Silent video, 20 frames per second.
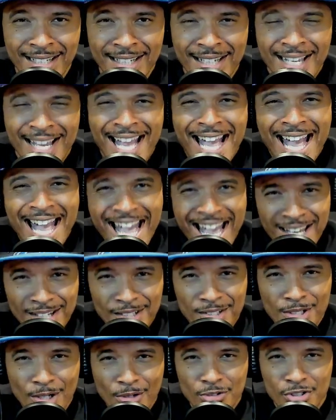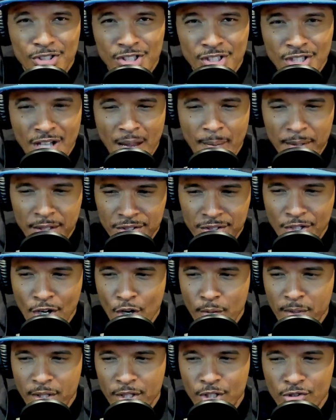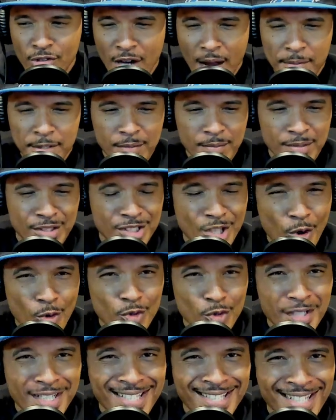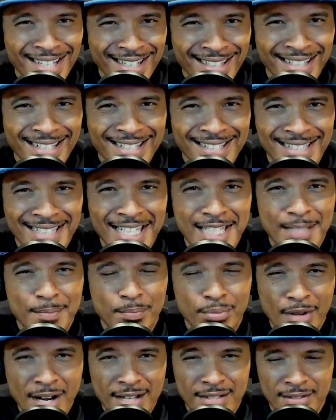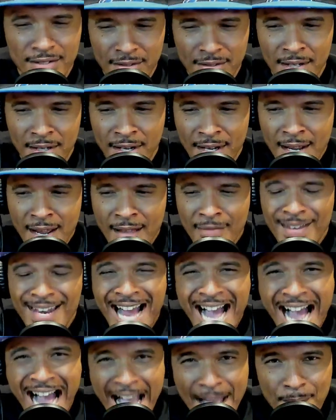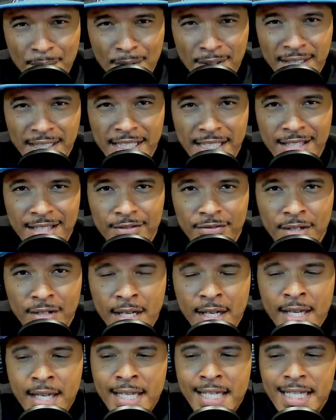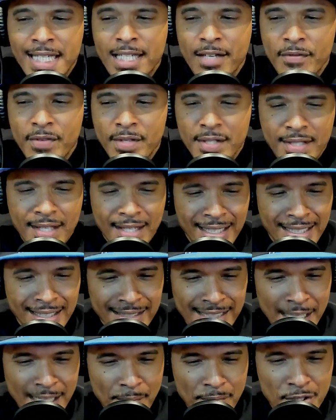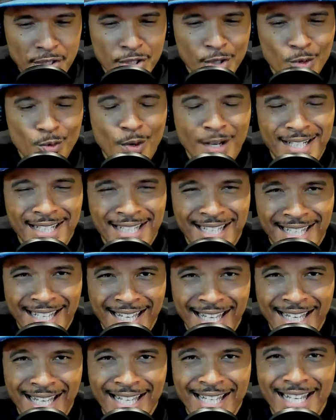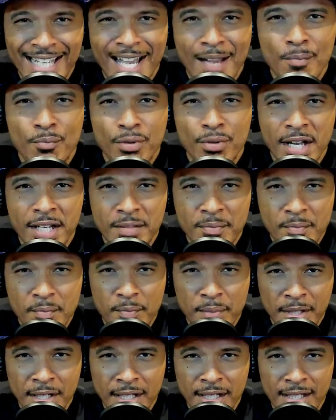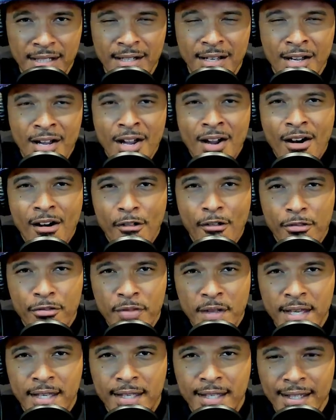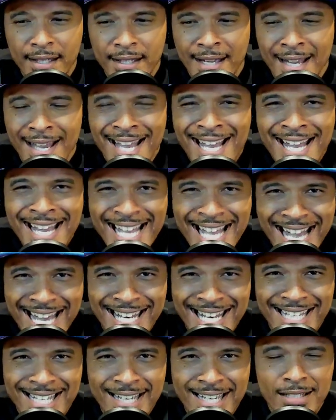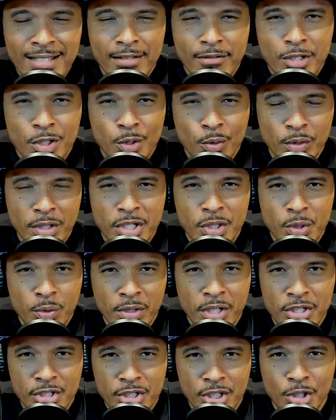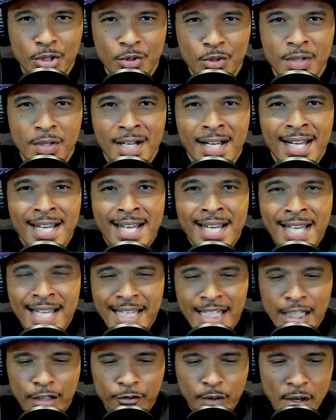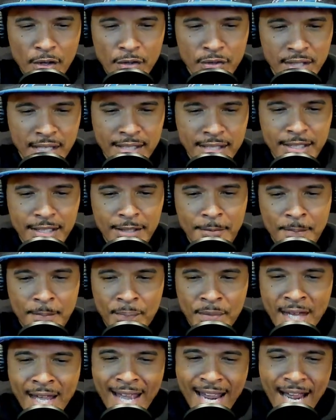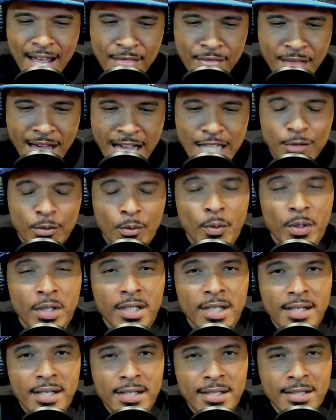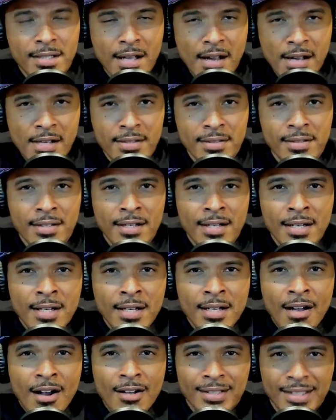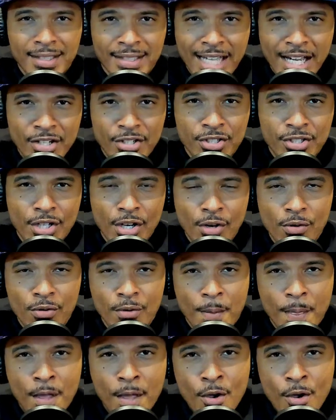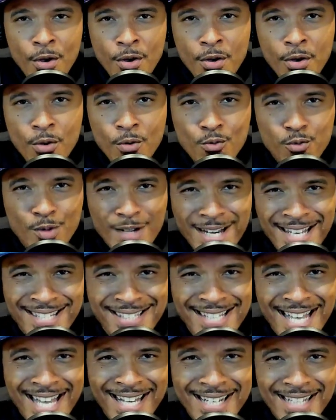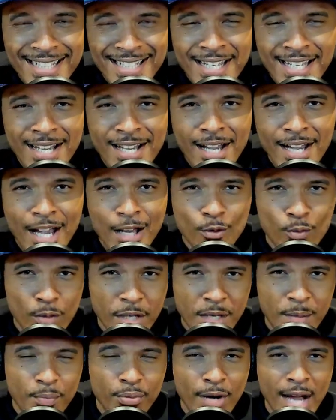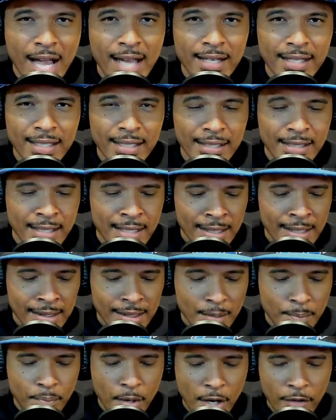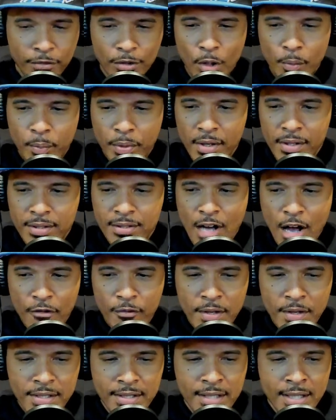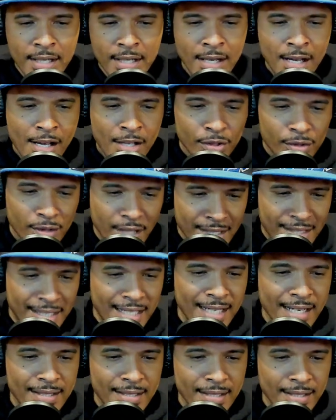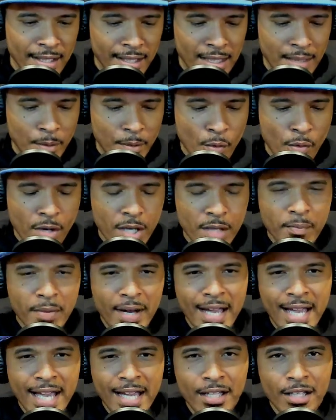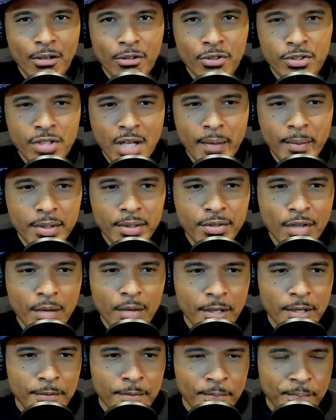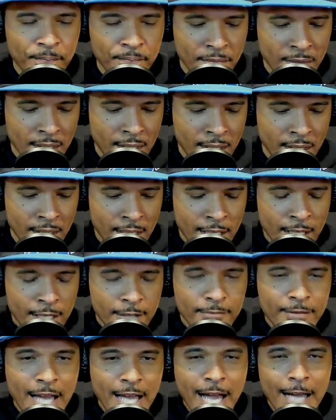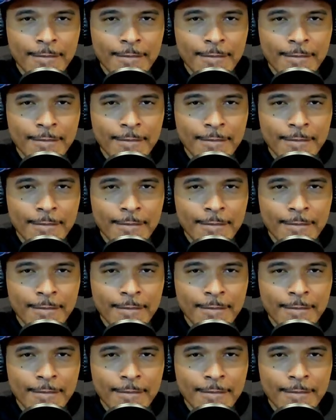head coach Sean McDermott dropped some golden nuggets in his presser that I believe gives us a glimpse into what he and Brandon Bean are thinking heading into the 2022 NFL season. And that's what we're going to discuss on today's show, resetting and rebranding the Buffalo Bills offense. So let's get into nugget number one by head coach Sean McDermott. Now,